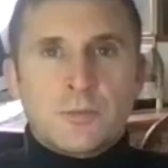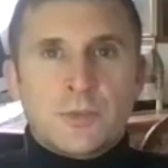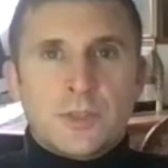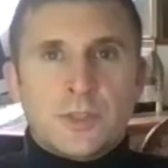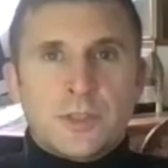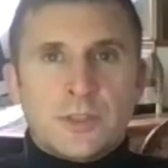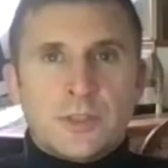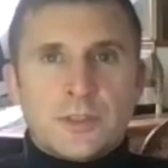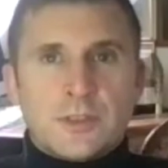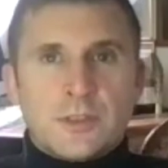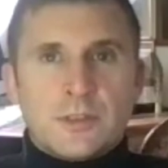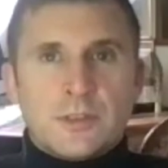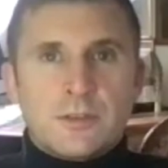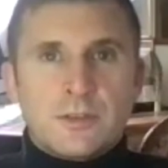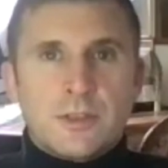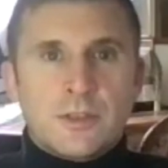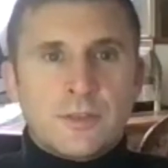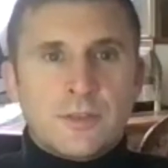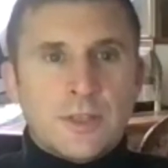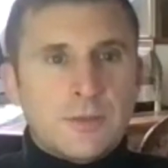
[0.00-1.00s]
that
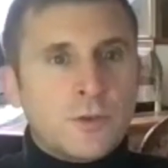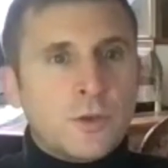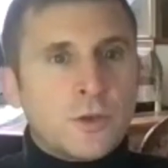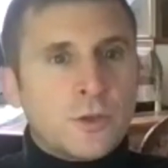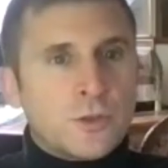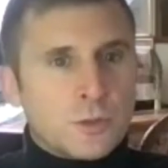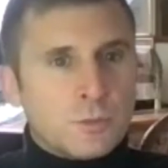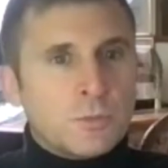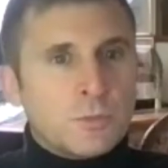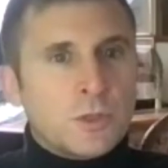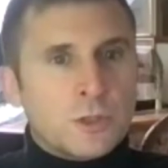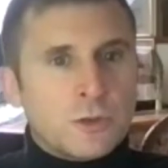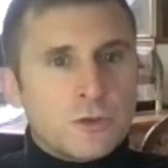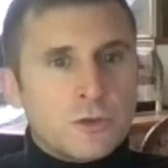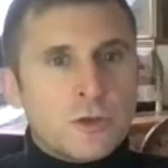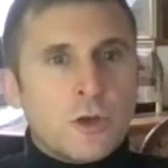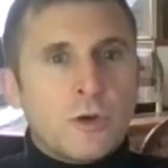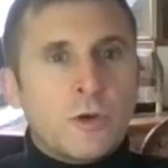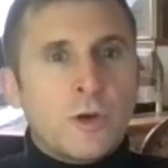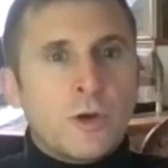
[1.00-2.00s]
they've got some
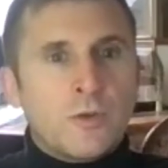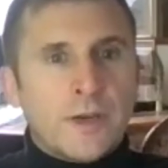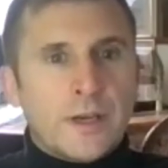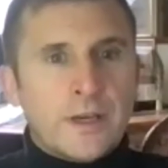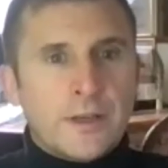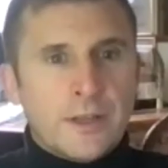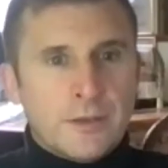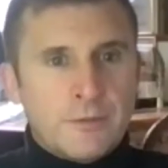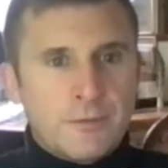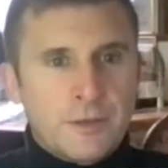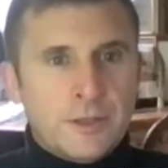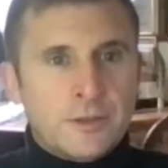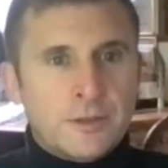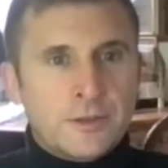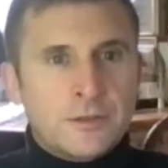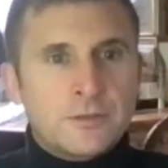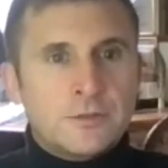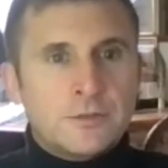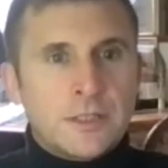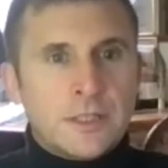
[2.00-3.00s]
control over how they feel.
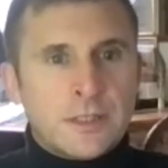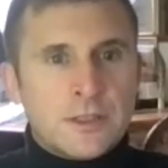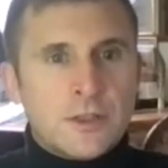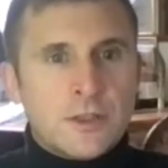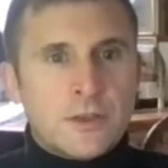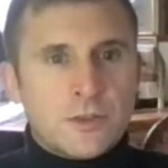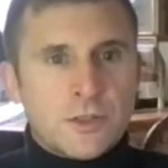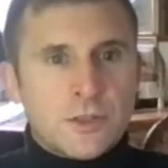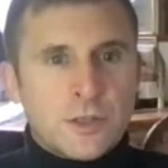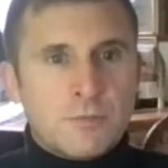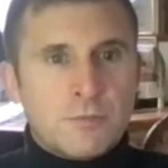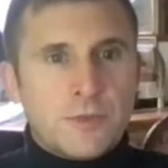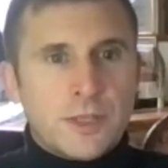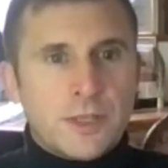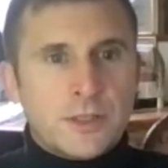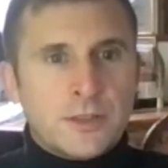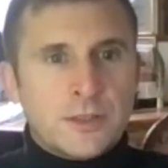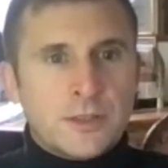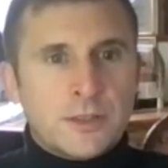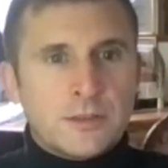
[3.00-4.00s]
It's not
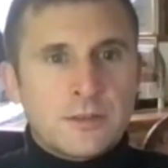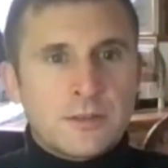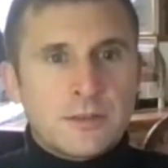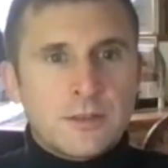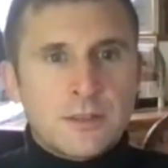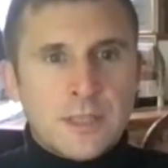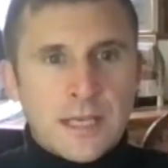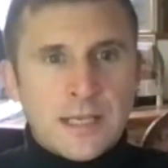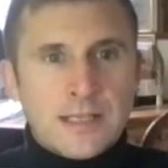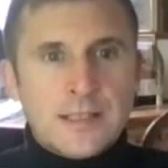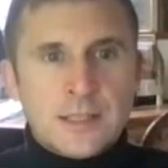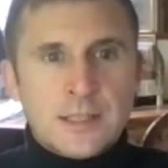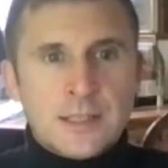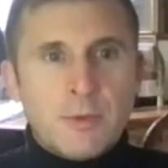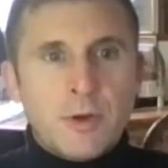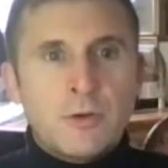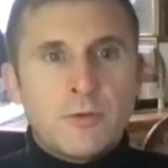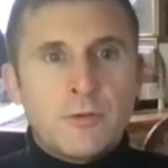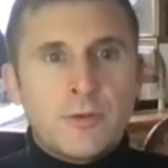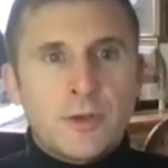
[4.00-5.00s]
something that takes them
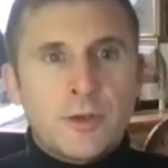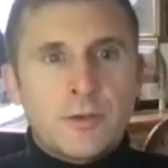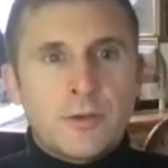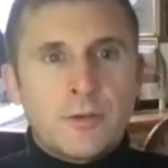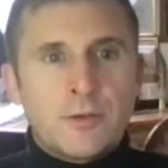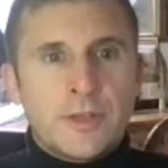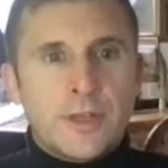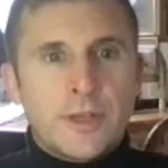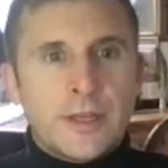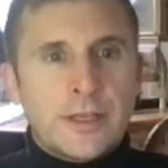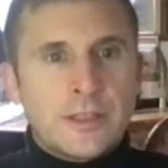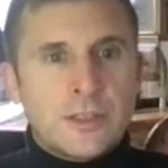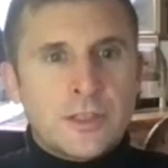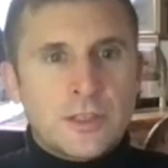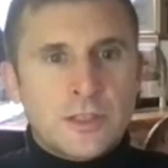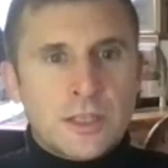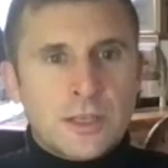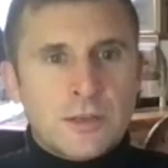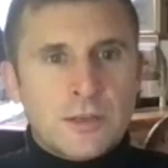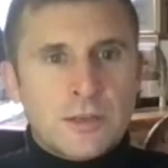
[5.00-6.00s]
over and they
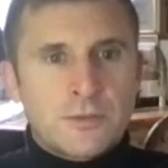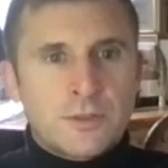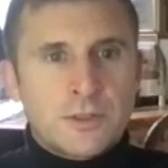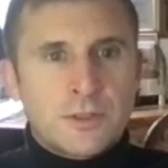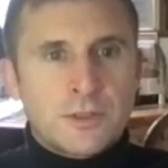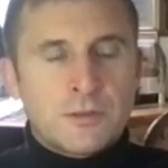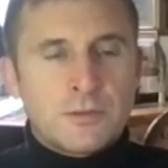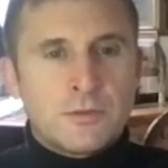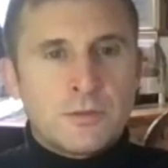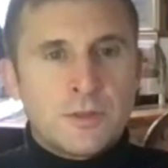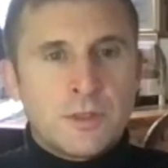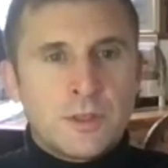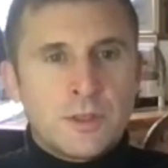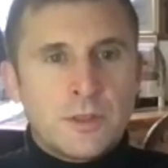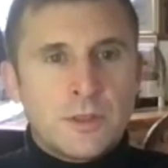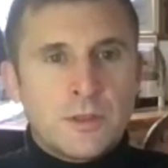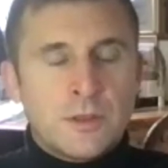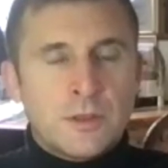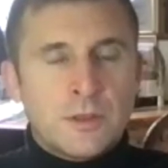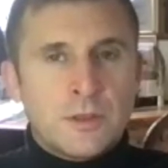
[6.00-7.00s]
just have to.
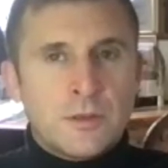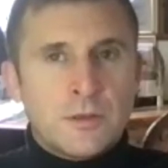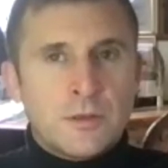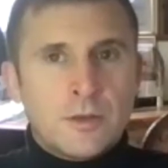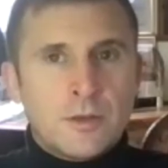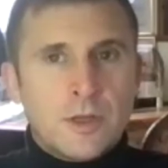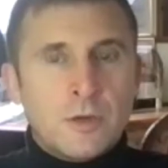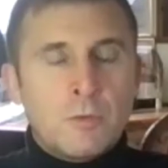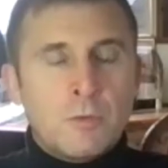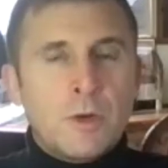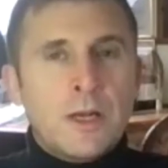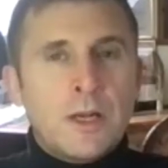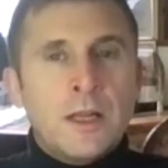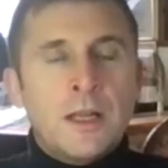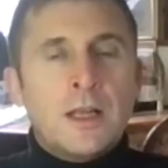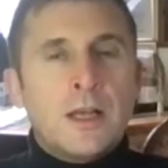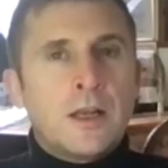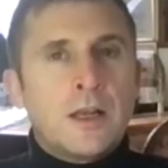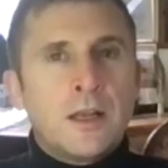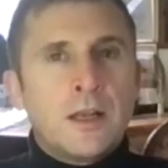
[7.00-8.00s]
Well, a
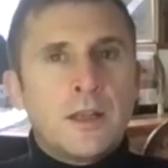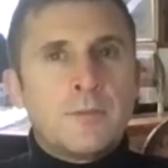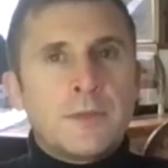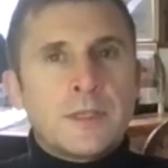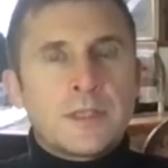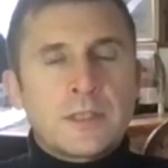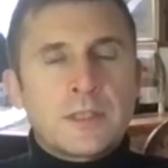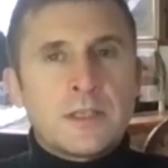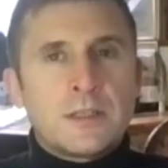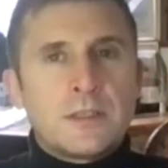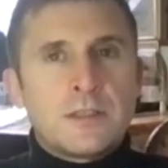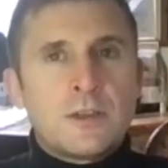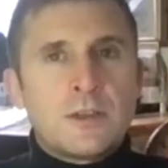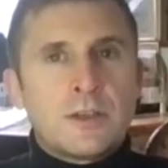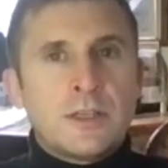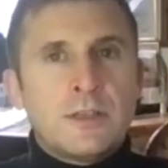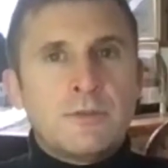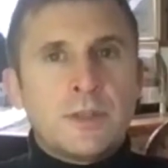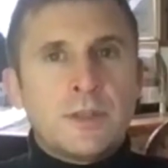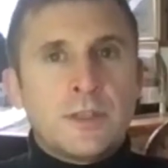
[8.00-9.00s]
lot of them, it's not
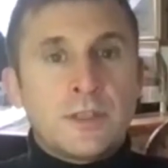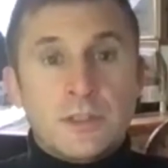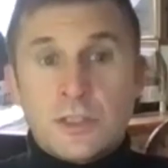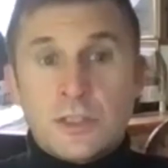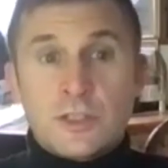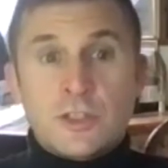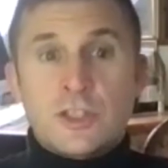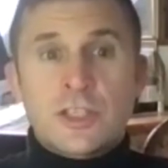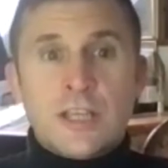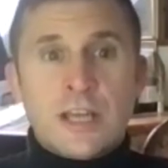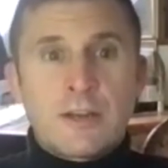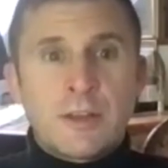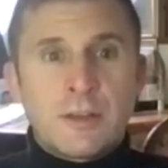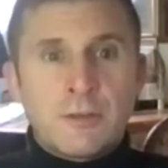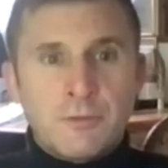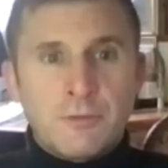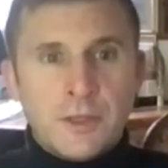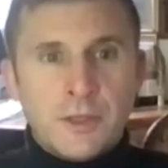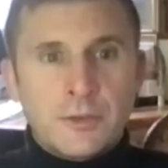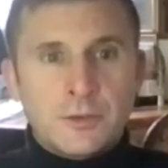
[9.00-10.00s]
even. It's just how they
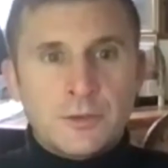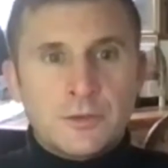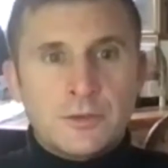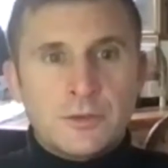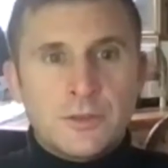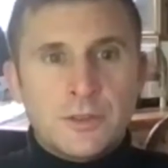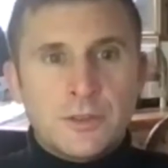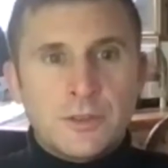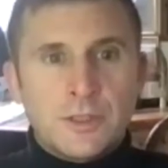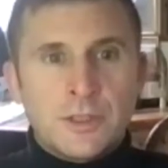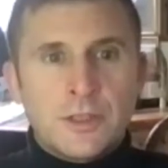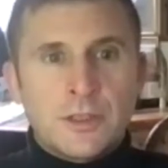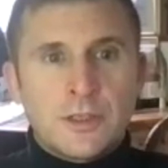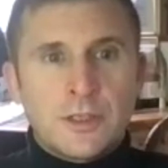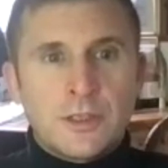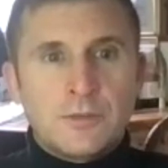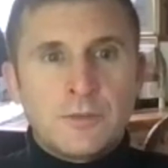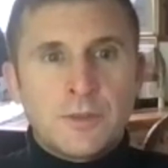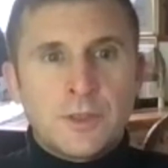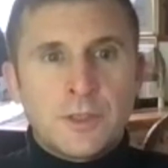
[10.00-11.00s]
feel. That they're not
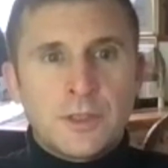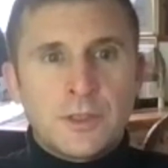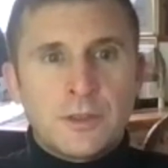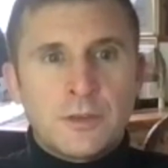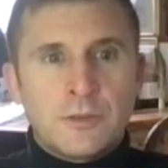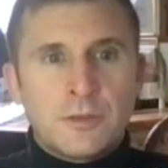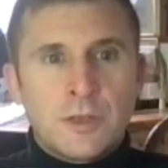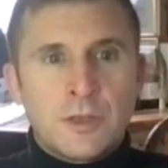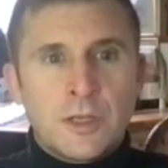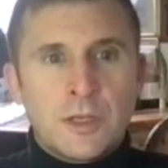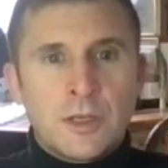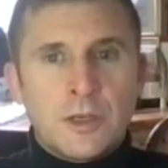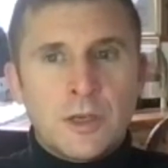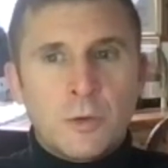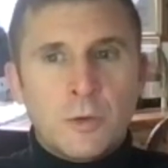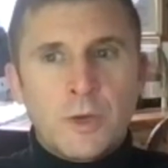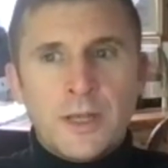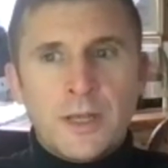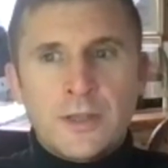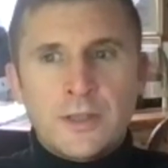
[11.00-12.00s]
even
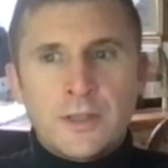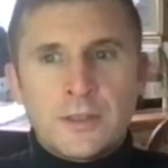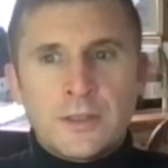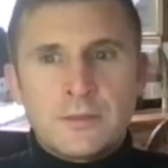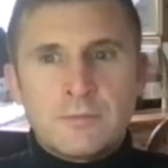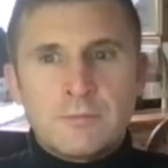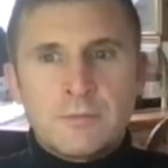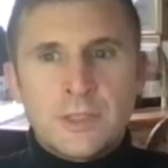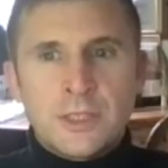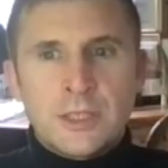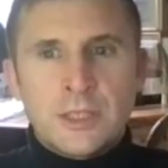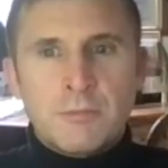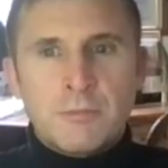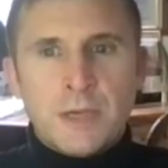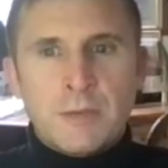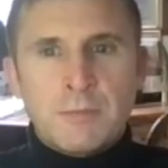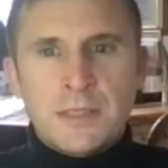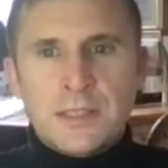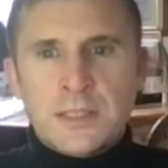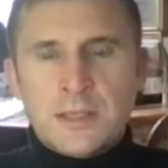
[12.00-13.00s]
aware that
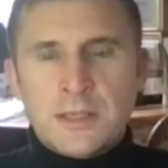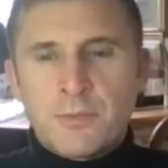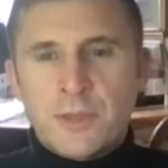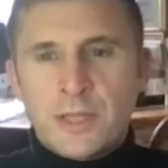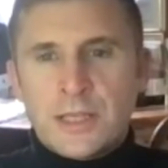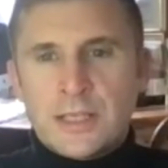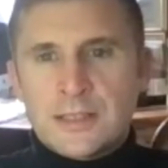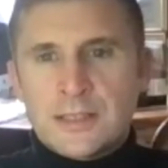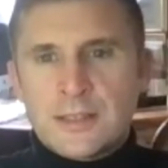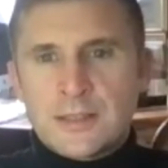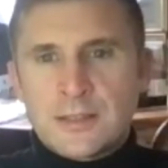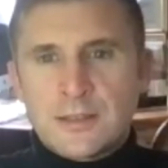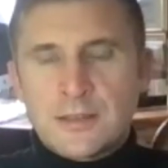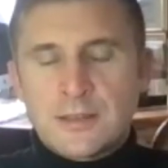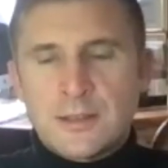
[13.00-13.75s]
maybe some things